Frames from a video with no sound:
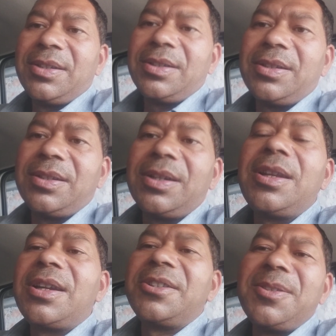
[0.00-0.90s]
a
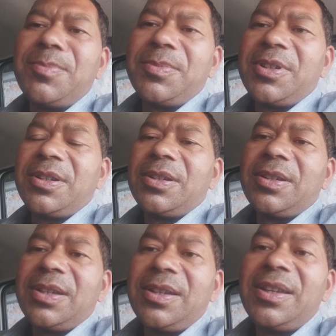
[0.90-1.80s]

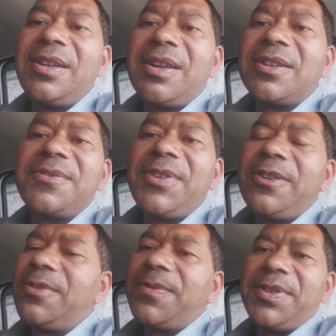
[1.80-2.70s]
large
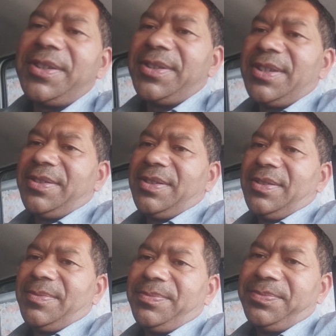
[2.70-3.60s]
value of
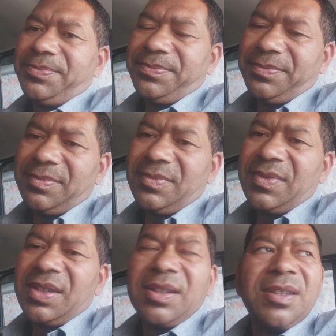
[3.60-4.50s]
resistance.
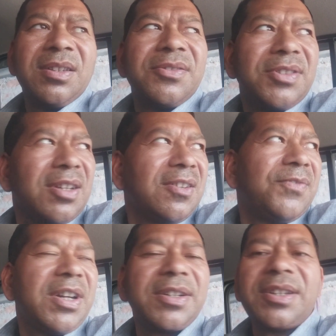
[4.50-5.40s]

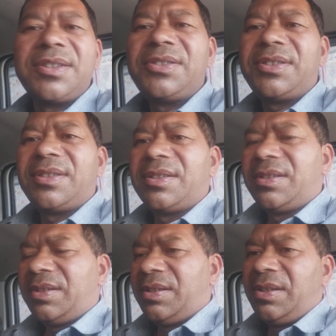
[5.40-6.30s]
Second factor is
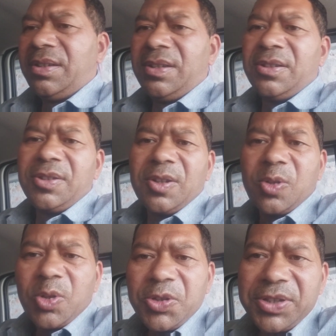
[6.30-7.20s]
the
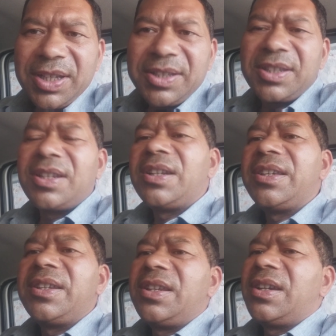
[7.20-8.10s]
cross-sectional
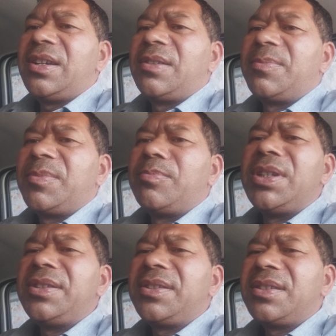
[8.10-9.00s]
area,
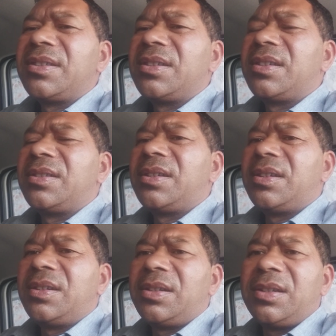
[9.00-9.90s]
means
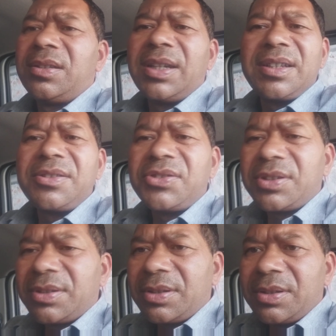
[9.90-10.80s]
that
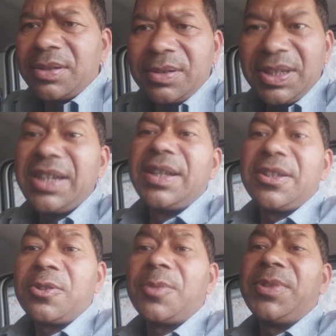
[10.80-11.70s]
is
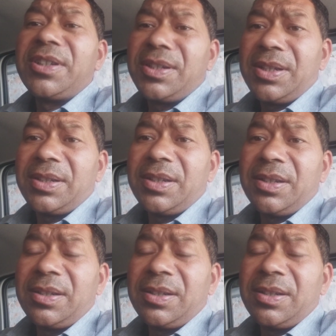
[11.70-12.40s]
thickness of the conductor.